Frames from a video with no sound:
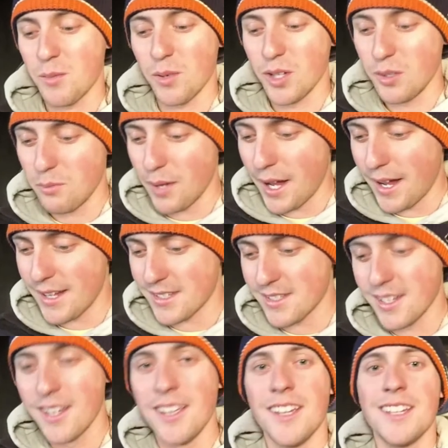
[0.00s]
some good
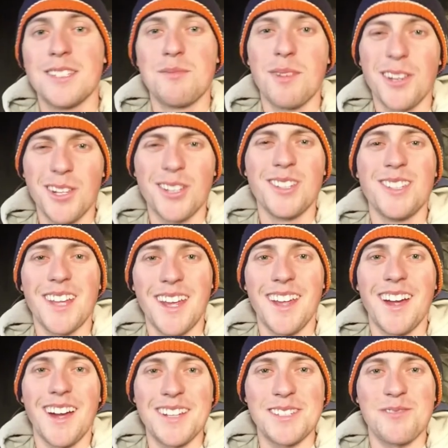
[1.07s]
bass. It's been a good
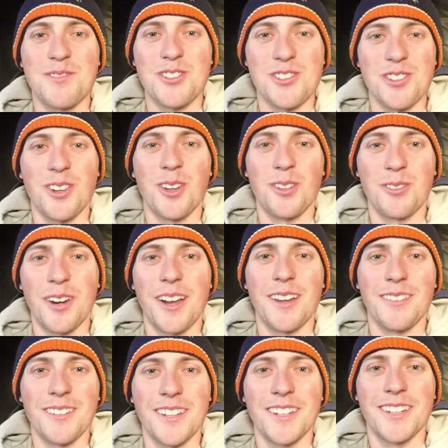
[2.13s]
day of ice fishing all
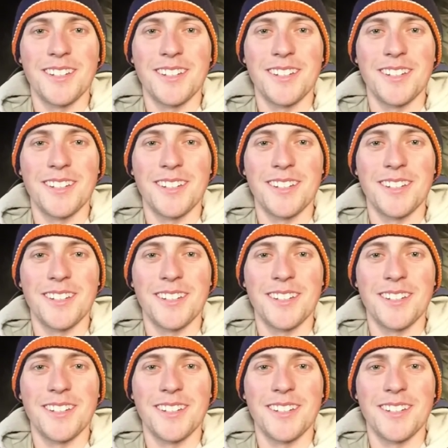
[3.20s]
around.